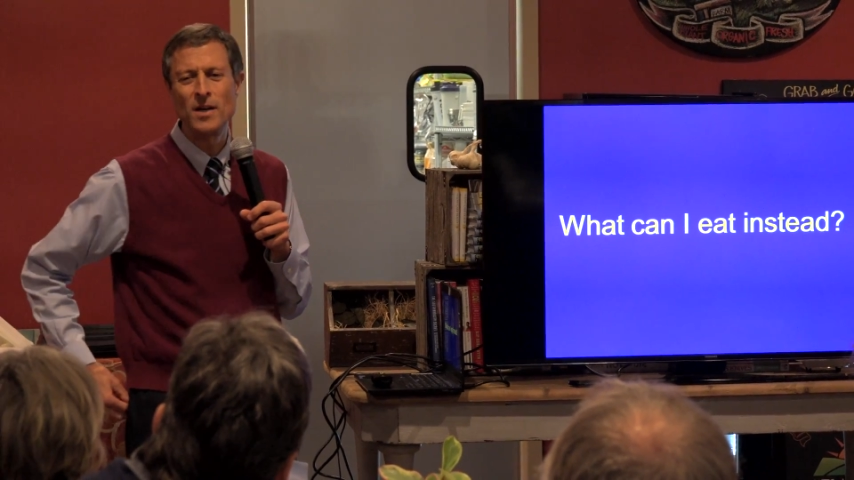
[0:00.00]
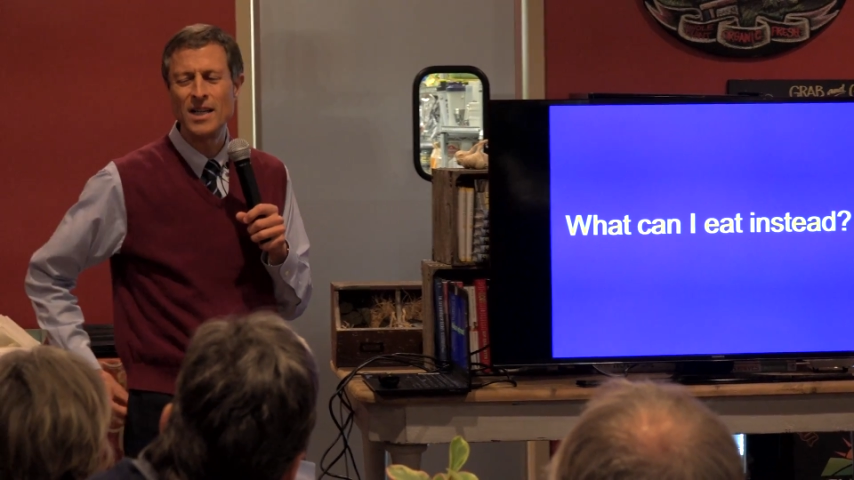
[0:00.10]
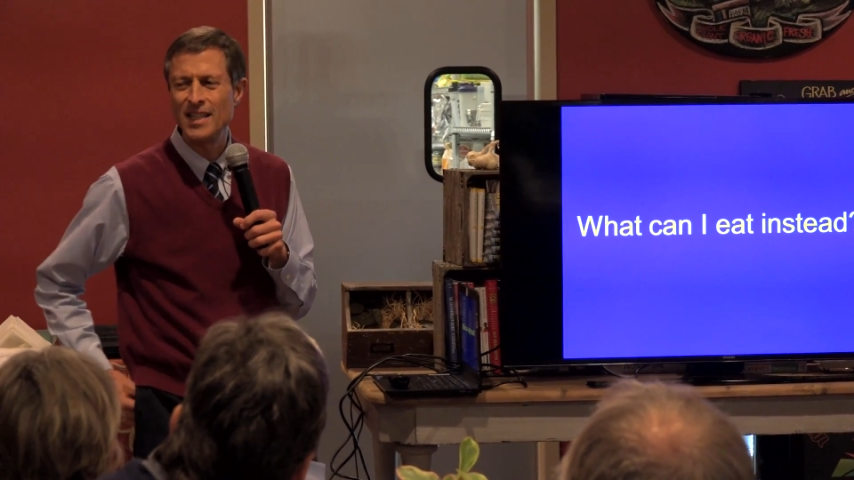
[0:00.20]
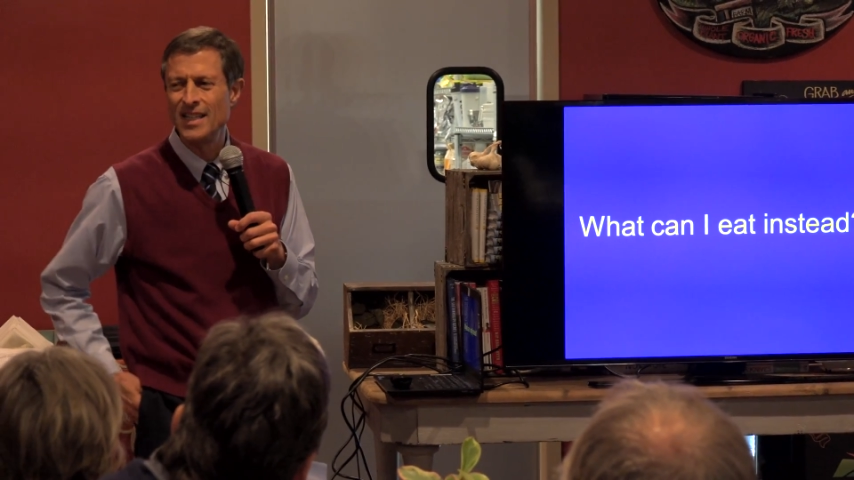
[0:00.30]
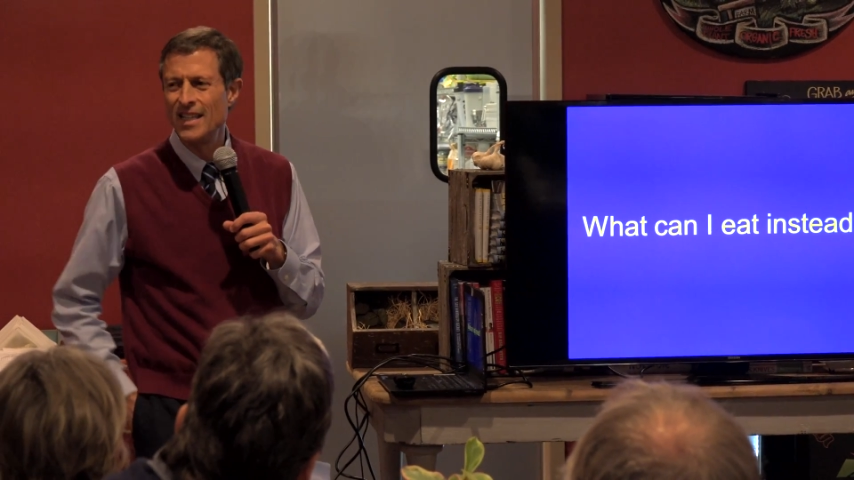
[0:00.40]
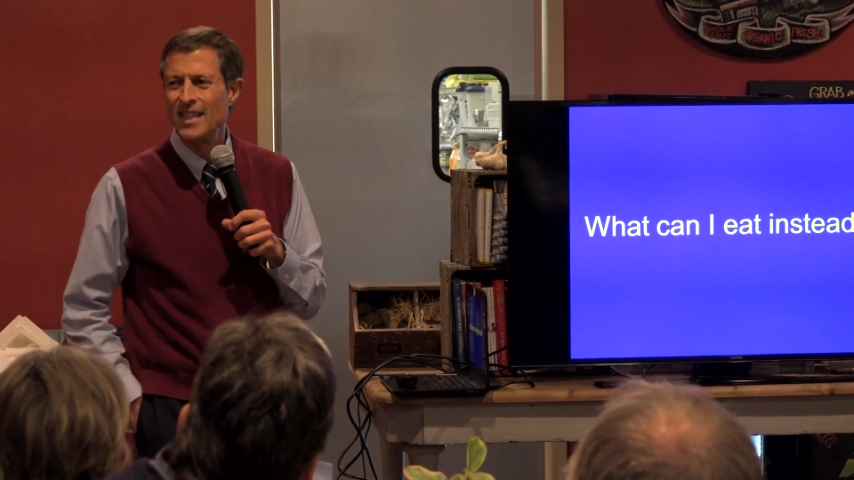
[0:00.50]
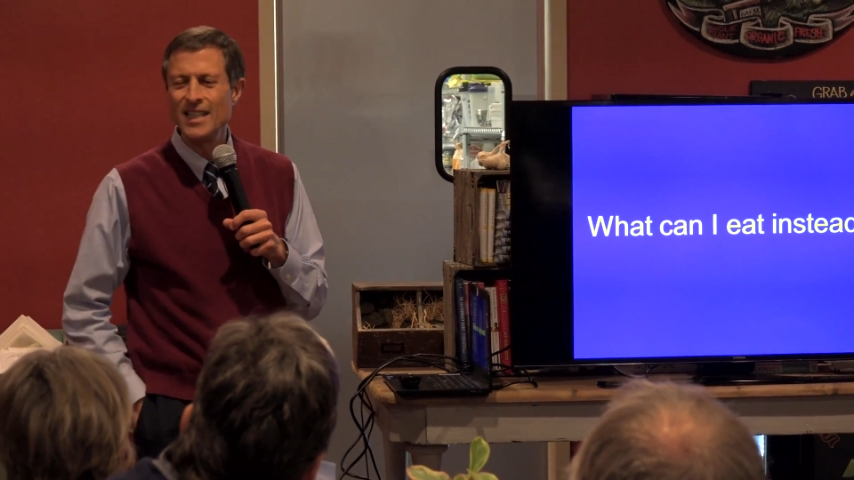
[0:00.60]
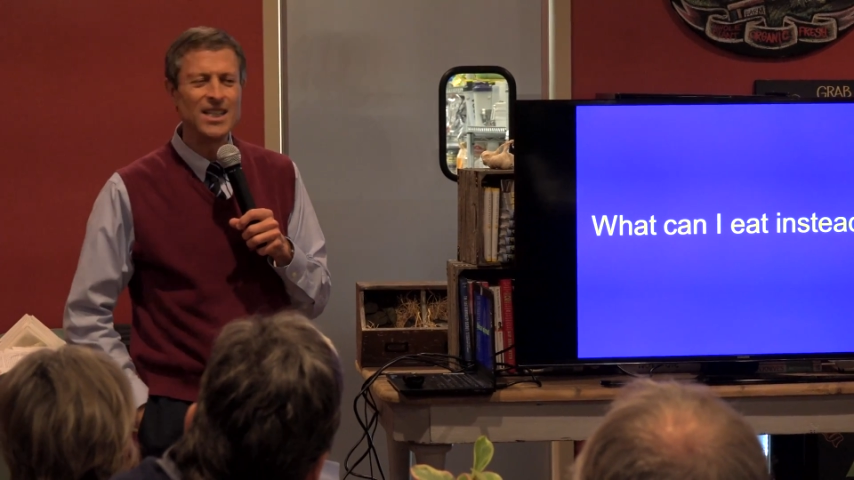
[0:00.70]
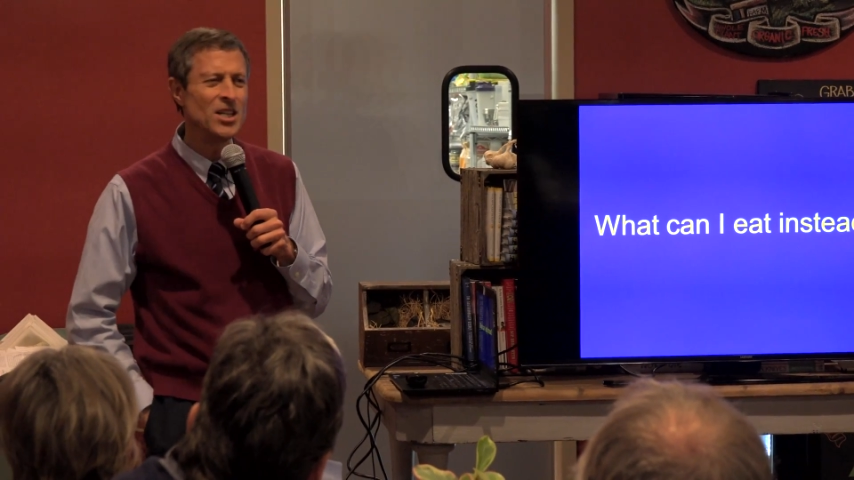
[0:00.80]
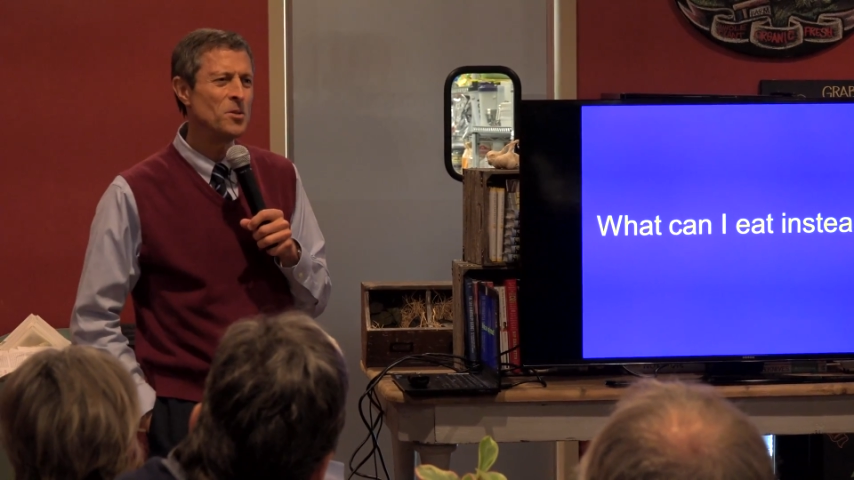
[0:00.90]
but
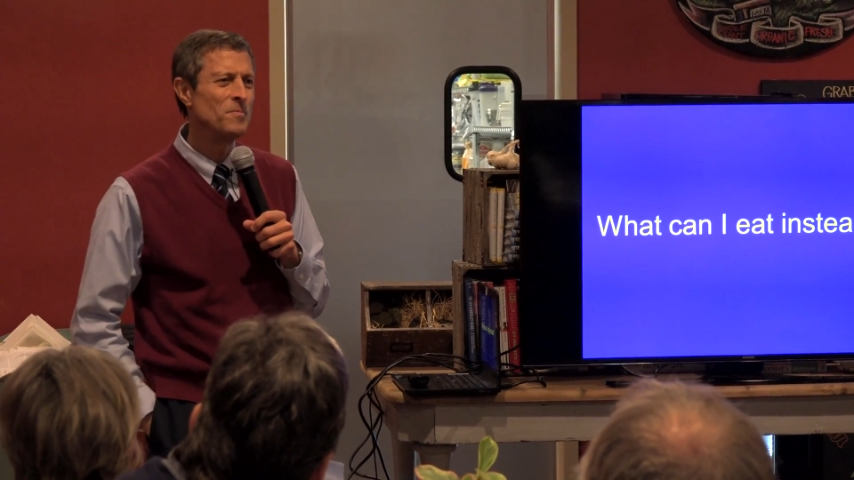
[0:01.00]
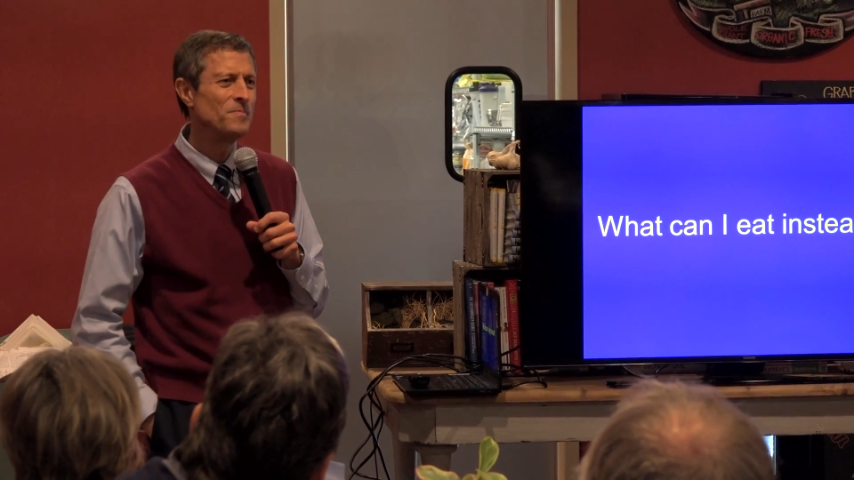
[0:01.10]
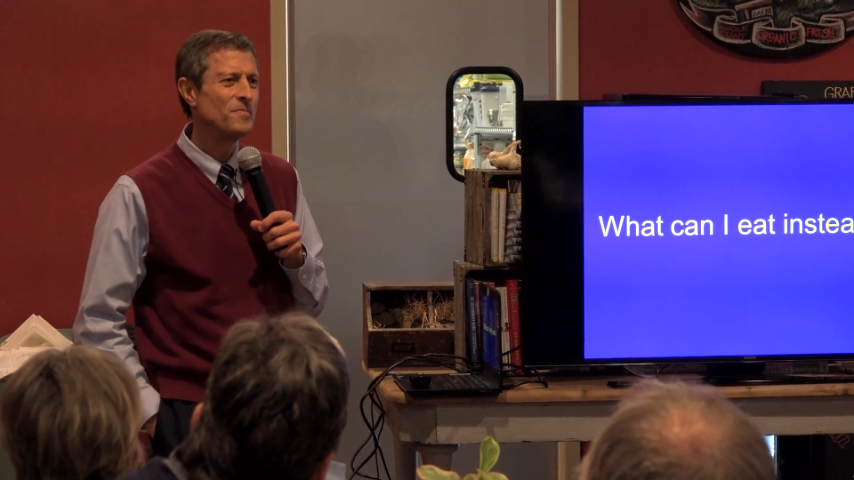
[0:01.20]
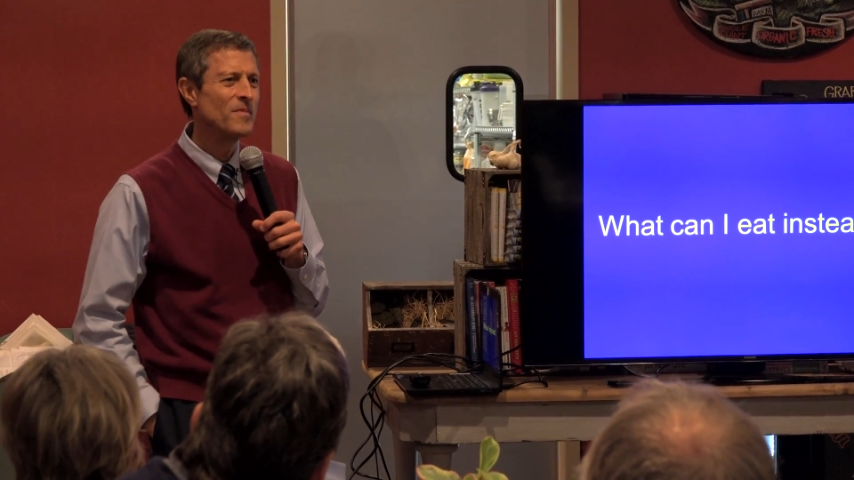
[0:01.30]
you know,